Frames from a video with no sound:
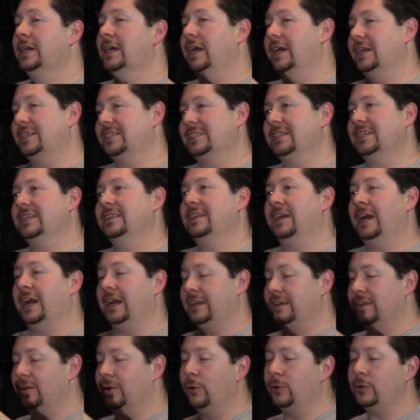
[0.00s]
I
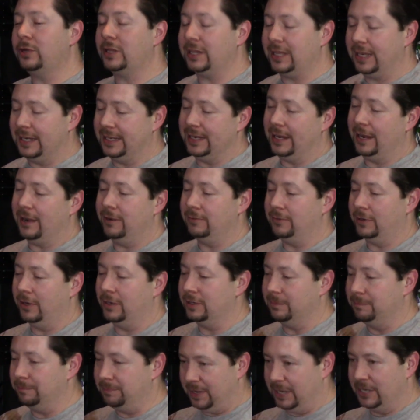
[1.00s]
go to lay down
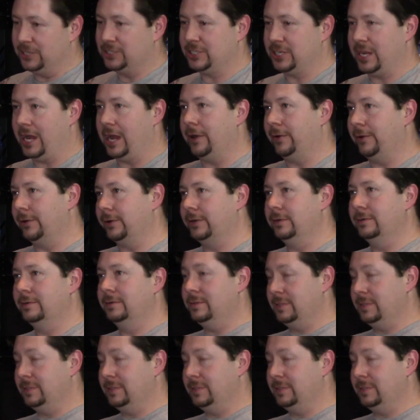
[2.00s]
on a beach towel